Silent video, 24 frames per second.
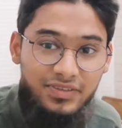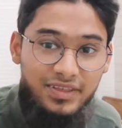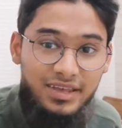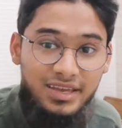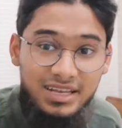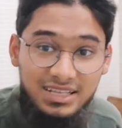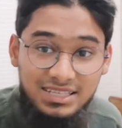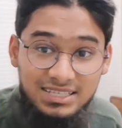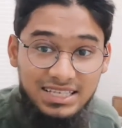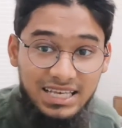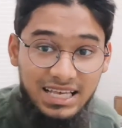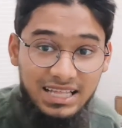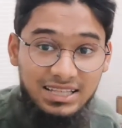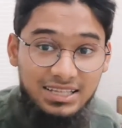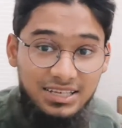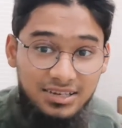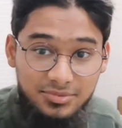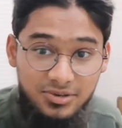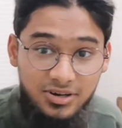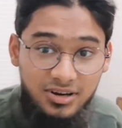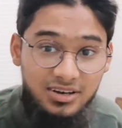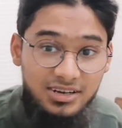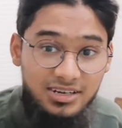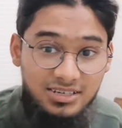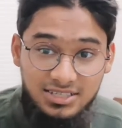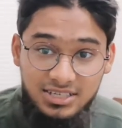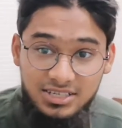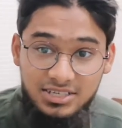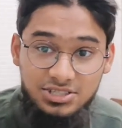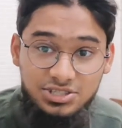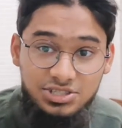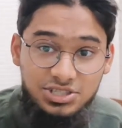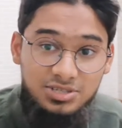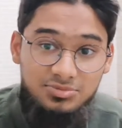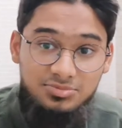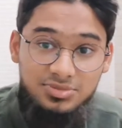they can sell their products
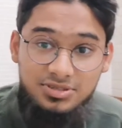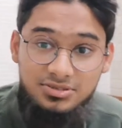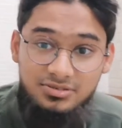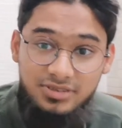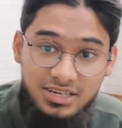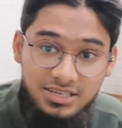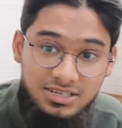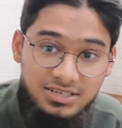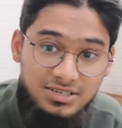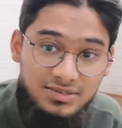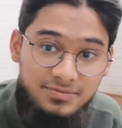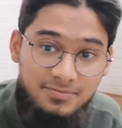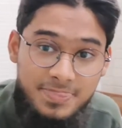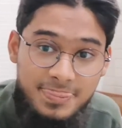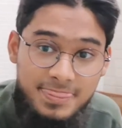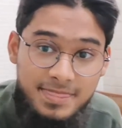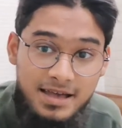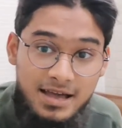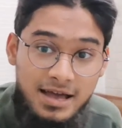at a cheaper rate.